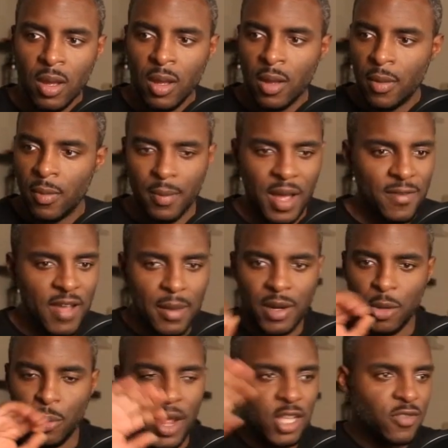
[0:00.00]
my family
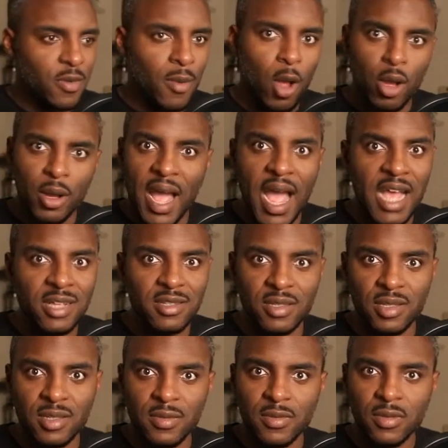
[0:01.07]
ranged from all
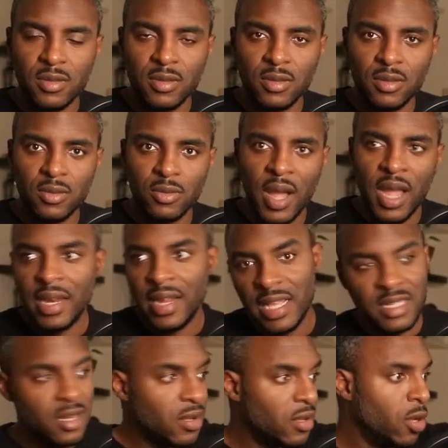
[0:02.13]
kinds, right? Easy
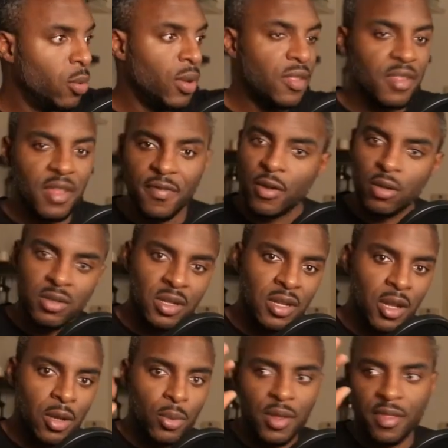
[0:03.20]
to deal with, difficult to deal
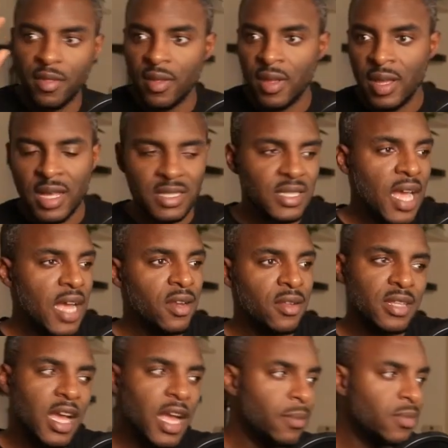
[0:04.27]
with, silent
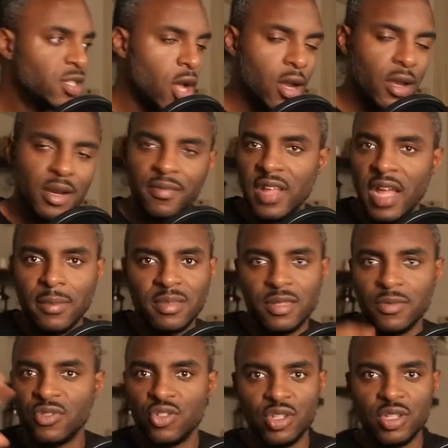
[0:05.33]
types, talkative types. It
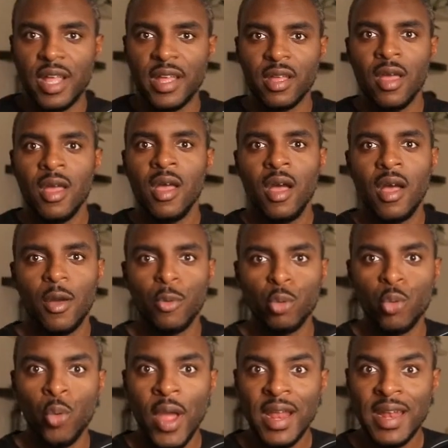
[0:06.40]
was just like a
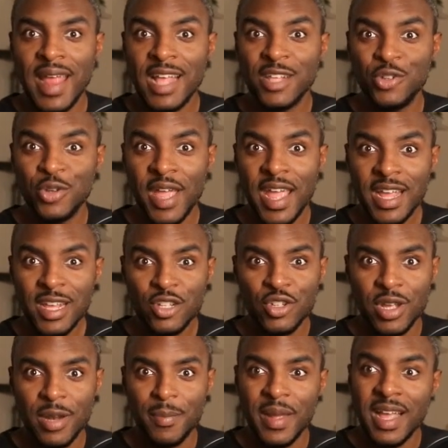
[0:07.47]
great education. And
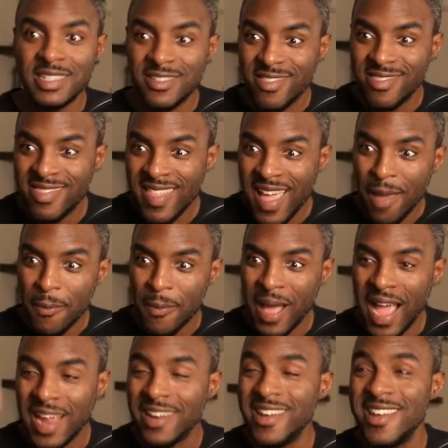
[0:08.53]
because of them, I
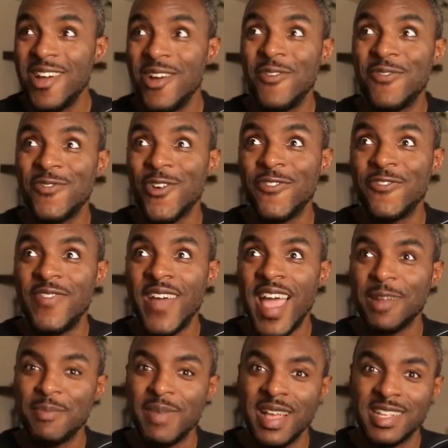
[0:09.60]
know for a fact,
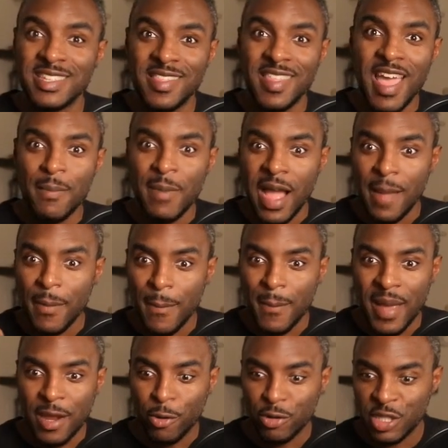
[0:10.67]
because of them, I'm a
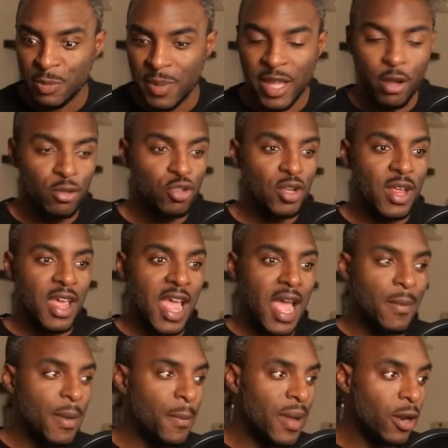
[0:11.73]
better speaker today. I'm a
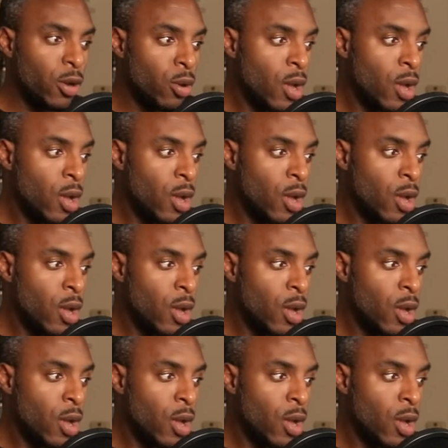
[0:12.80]
better